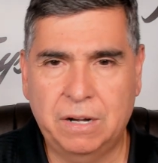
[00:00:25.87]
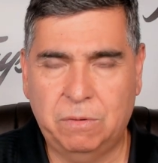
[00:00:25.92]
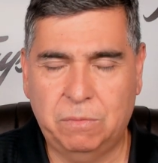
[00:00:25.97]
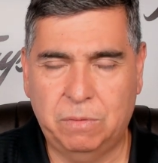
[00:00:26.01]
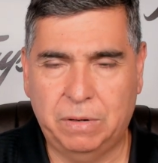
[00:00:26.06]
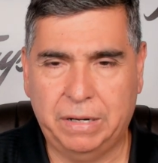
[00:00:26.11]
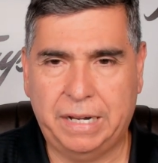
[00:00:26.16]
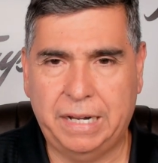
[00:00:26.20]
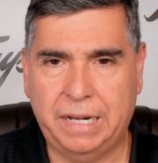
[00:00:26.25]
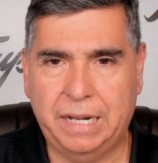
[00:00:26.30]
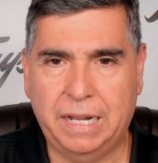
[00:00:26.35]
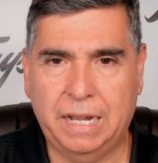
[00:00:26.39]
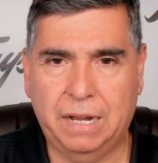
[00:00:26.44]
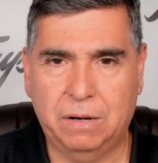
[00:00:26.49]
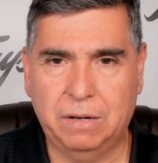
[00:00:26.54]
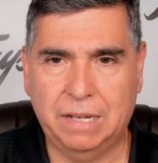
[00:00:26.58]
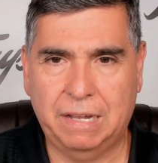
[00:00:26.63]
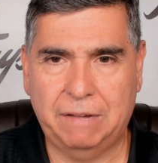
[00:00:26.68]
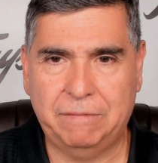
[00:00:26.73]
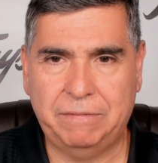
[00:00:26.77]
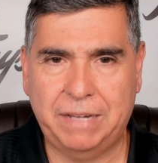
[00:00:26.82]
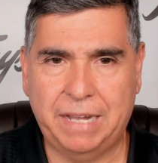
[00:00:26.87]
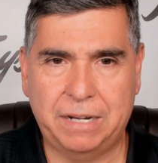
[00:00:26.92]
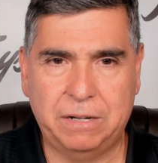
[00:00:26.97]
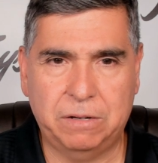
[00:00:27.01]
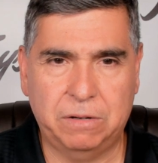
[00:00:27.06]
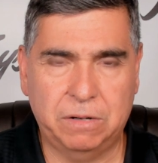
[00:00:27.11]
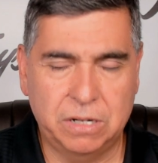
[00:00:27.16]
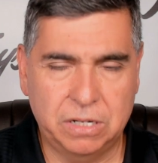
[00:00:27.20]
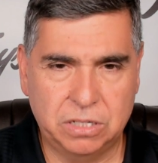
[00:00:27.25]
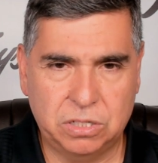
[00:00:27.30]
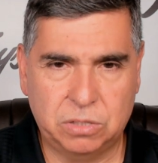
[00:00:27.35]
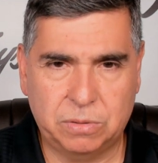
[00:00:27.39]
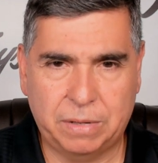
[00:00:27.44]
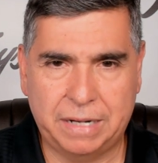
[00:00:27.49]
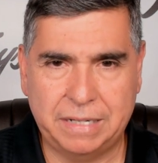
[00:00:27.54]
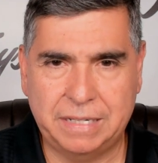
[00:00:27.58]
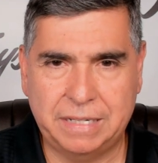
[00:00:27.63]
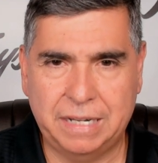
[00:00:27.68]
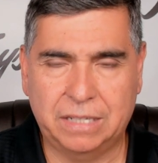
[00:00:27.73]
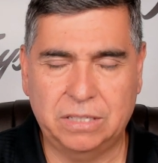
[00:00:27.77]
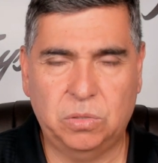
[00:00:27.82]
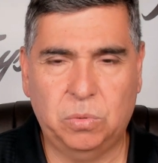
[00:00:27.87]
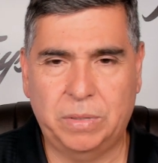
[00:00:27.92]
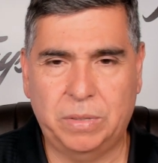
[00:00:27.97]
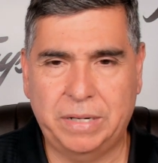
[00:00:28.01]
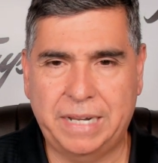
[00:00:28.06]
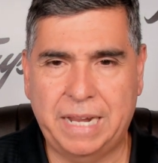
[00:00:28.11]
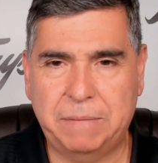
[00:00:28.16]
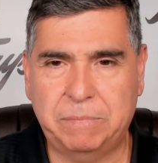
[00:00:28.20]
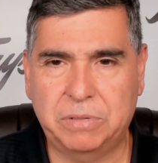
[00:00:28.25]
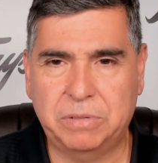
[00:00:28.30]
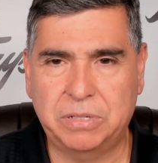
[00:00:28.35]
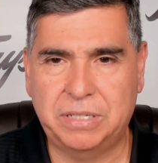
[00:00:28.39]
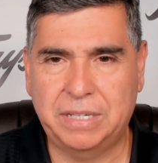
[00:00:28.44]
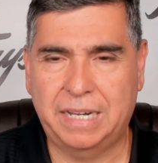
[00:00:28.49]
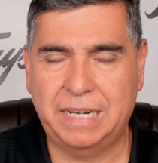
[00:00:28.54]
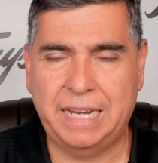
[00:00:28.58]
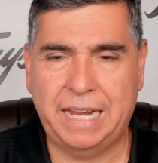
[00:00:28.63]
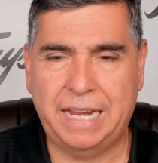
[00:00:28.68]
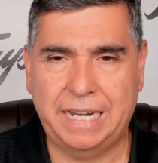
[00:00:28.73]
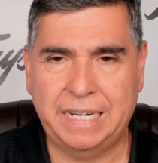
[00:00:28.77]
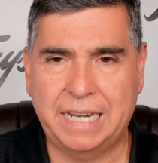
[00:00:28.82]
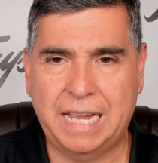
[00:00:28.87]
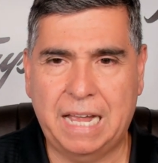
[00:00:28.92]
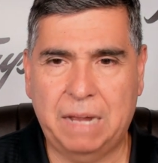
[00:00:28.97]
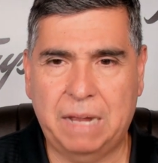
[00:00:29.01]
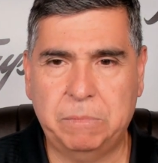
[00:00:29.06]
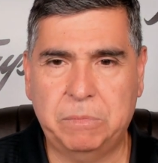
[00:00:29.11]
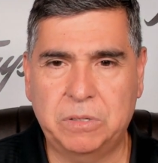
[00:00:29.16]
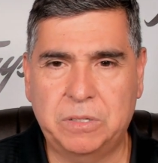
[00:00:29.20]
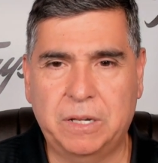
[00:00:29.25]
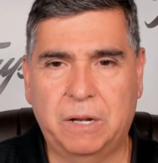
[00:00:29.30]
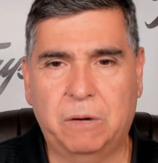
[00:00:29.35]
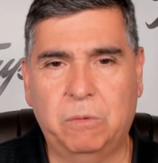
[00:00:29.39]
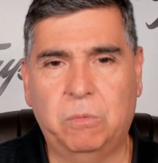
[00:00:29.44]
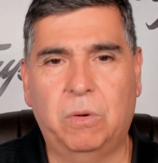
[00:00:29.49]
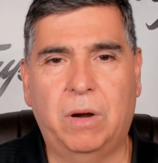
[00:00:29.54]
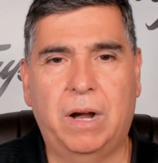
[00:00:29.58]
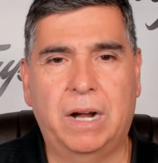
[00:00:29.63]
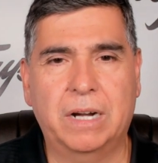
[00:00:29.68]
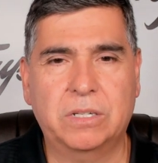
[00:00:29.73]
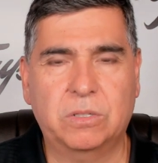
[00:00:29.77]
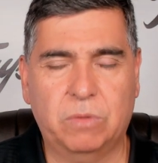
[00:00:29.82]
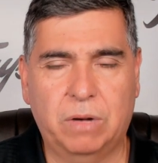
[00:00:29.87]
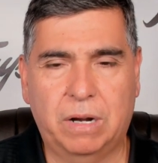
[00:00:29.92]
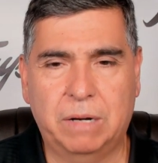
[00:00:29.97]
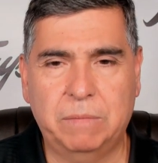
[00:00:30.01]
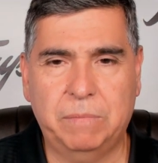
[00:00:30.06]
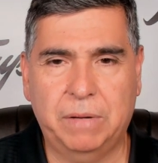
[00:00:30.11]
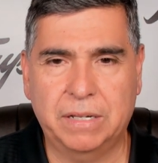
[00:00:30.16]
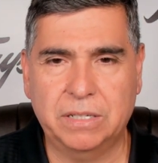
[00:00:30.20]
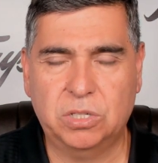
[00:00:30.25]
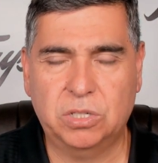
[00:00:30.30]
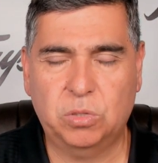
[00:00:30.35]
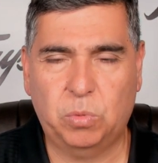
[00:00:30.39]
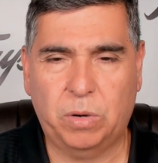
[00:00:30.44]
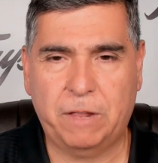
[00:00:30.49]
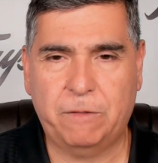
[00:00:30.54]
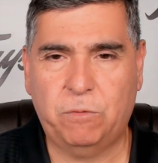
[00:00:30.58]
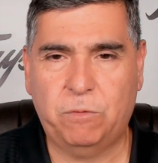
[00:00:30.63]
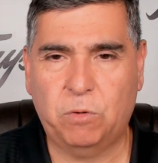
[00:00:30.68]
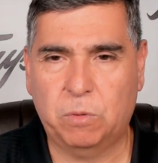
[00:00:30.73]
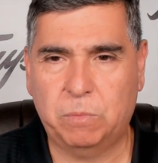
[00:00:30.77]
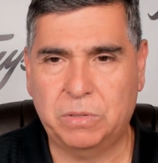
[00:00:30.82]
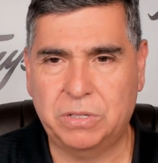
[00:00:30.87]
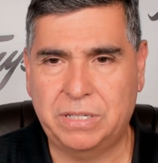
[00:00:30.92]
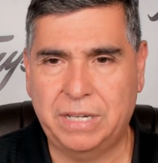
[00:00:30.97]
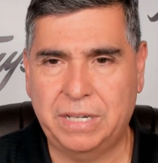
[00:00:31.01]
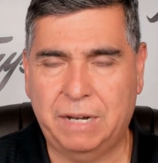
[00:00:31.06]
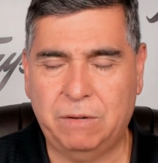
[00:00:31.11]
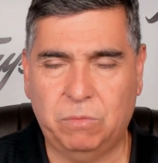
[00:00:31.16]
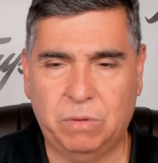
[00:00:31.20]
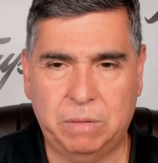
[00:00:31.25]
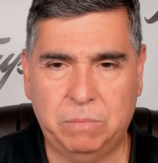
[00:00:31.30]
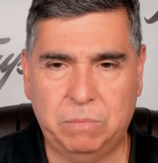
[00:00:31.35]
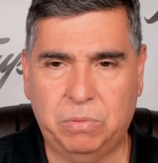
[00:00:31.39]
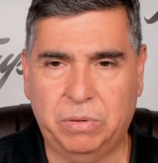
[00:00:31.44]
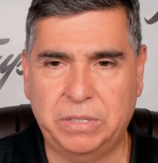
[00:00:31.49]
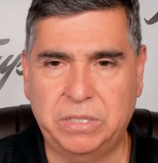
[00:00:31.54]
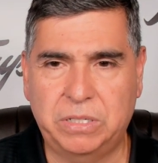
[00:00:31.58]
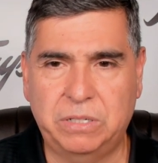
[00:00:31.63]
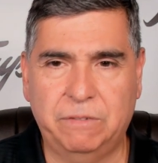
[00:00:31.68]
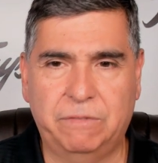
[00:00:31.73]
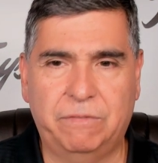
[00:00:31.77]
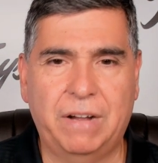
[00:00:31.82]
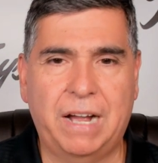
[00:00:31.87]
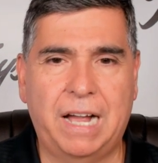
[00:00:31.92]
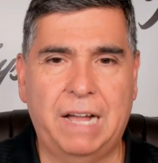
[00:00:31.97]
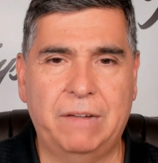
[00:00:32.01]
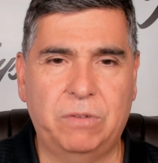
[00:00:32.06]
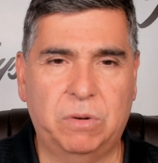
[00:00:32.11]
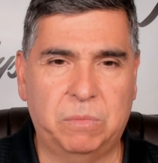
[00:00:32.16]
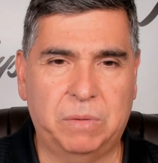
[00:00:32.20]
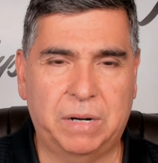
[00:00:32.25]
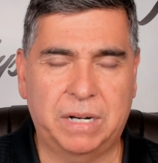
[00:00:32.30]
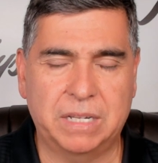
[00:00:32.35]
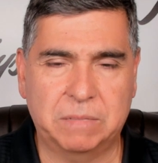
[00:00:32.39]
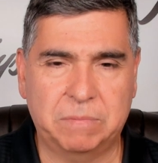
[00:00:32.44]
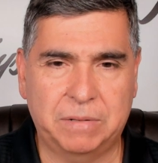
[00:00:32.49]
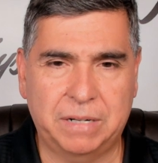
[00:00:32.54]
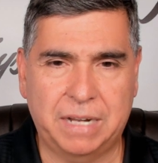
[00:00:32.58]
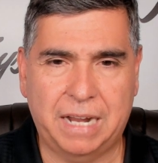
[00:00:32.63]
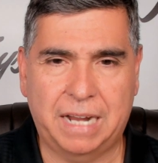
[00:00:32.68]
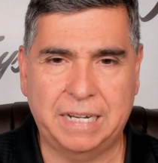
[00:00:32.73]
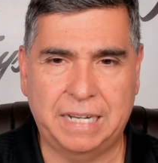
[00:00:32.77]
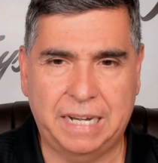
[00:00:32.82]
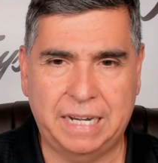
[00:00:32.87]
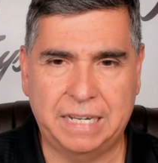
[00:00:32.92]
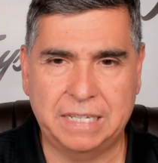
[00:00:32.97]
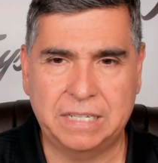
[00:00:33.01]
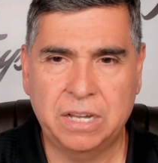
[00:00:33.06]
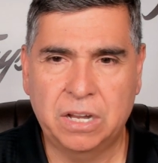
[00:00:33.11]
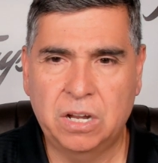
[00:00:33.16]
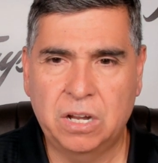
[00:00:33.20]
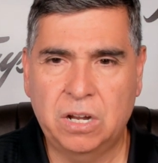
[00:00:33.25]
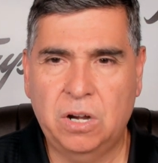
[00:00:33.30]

Rookie or left-hander strikes out twenty-eight percent, eight point five percent walks, ground balls twenty-four percent, one point two five home runs per nine innings.